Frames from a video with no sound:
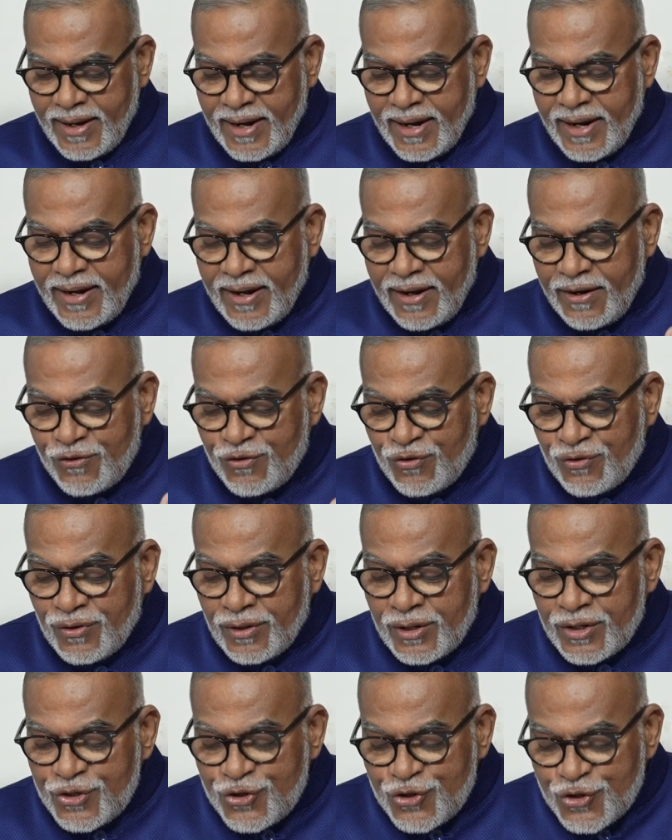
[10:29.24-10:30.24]
in its
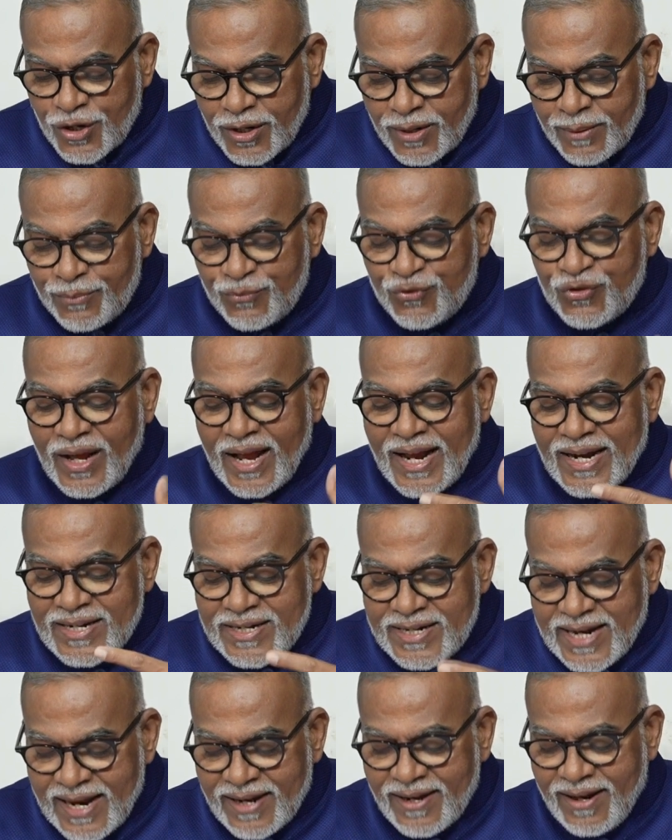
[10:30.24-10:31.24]
terms
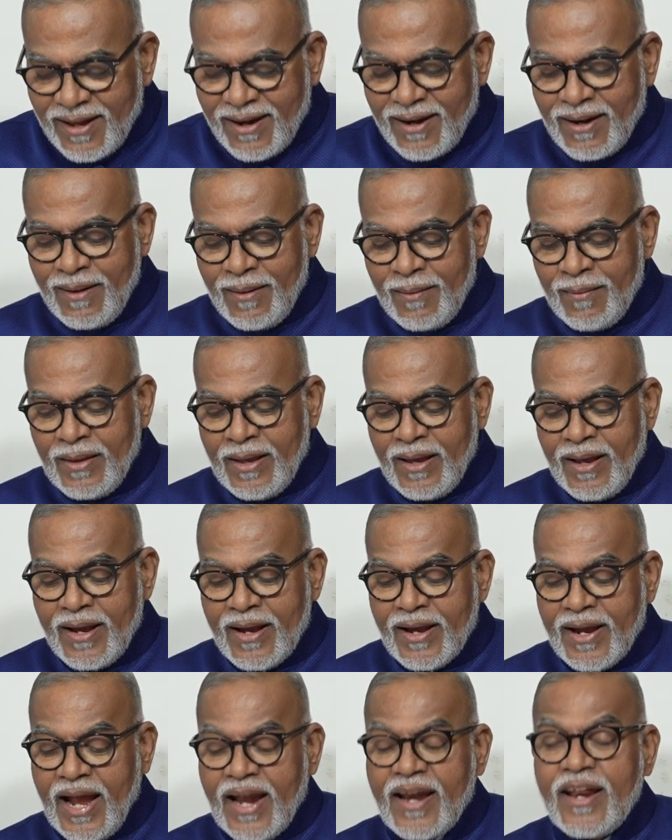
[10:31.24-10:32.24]
and tenor,
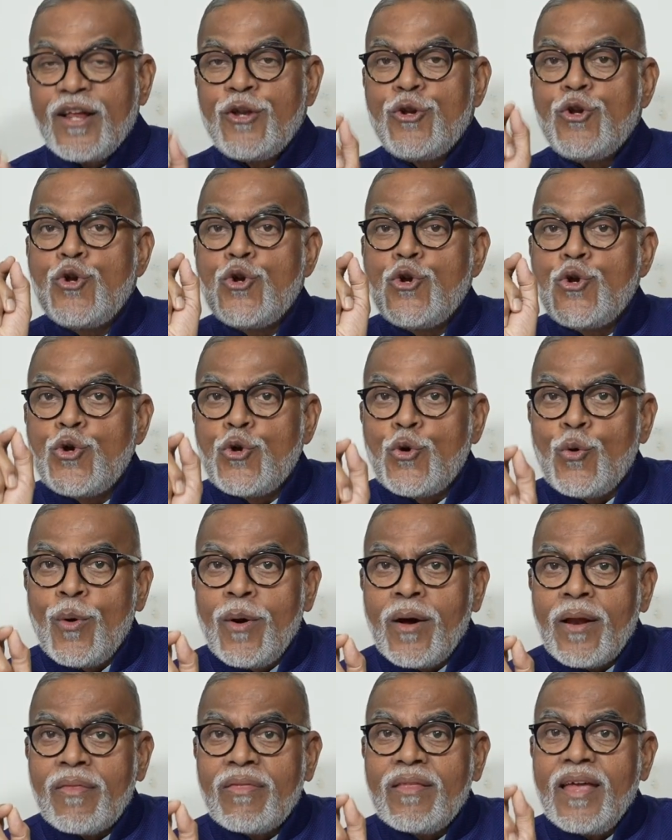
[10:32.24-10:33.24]
can
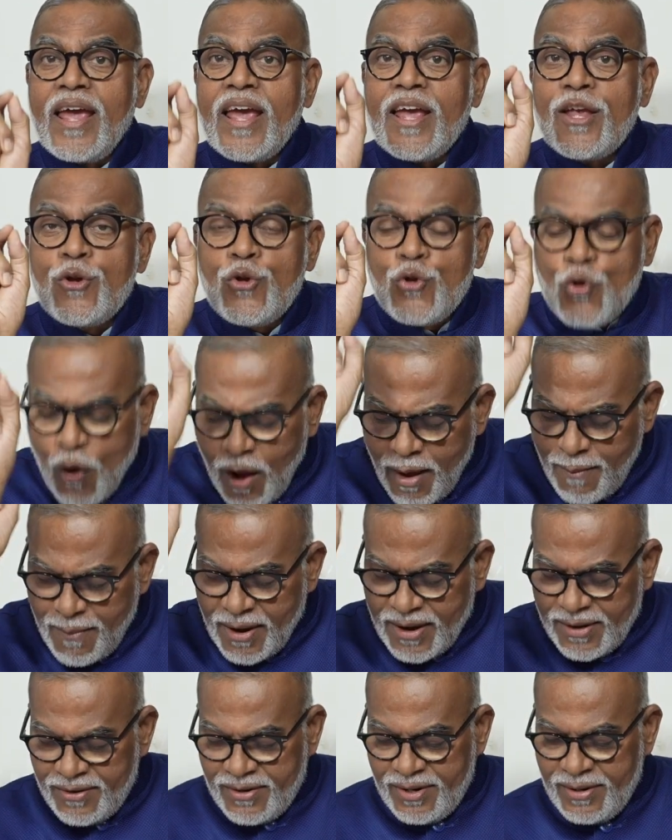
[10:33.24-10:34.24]
ensure the
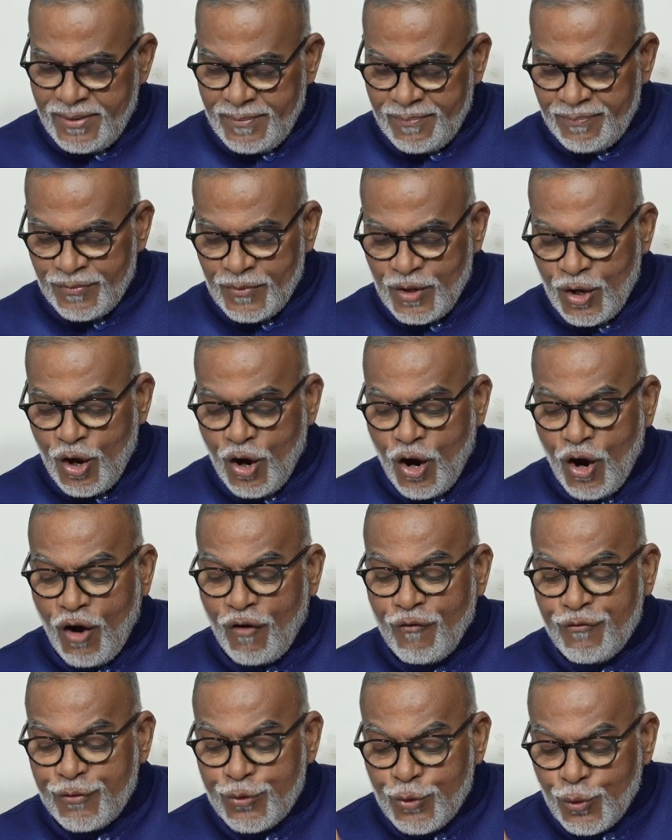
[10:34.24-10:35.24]
enjoyment
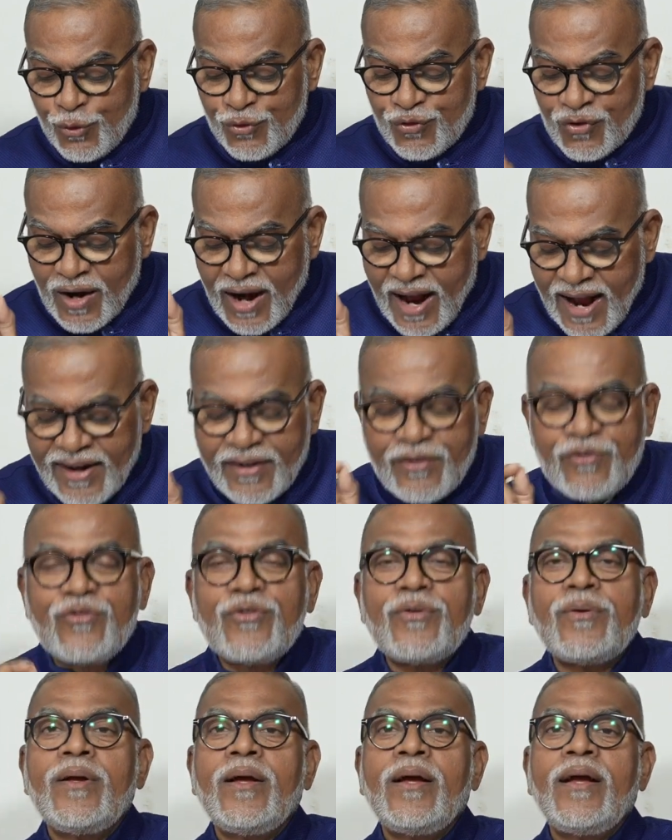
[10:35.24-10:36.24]
of those rights.